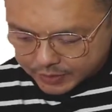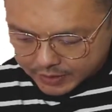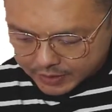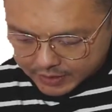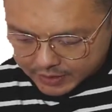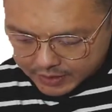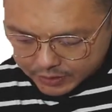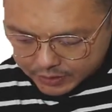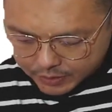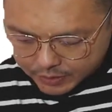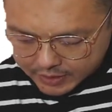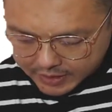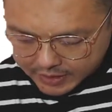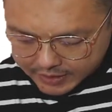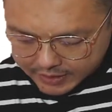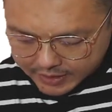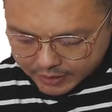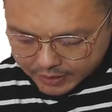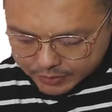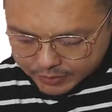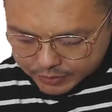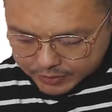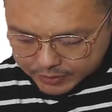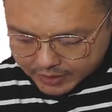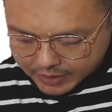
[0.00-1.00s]
This one they tell
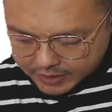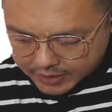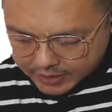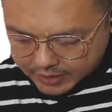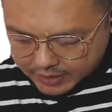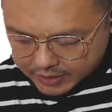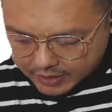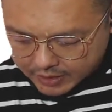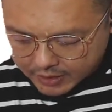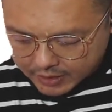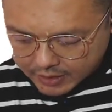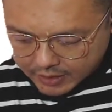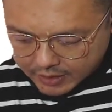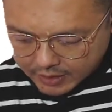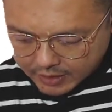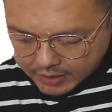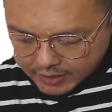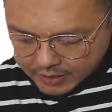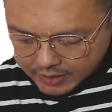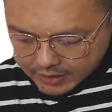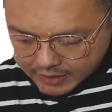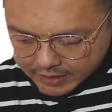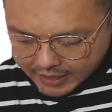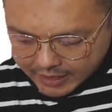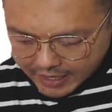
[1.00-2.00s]
you that the
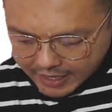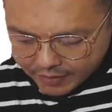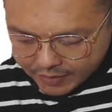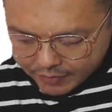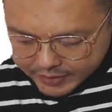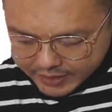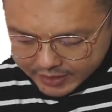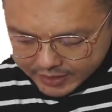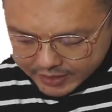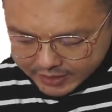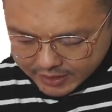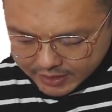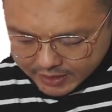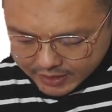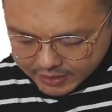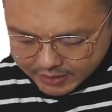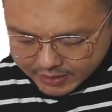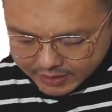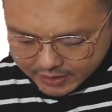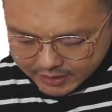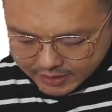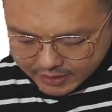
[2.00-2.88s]
air resistance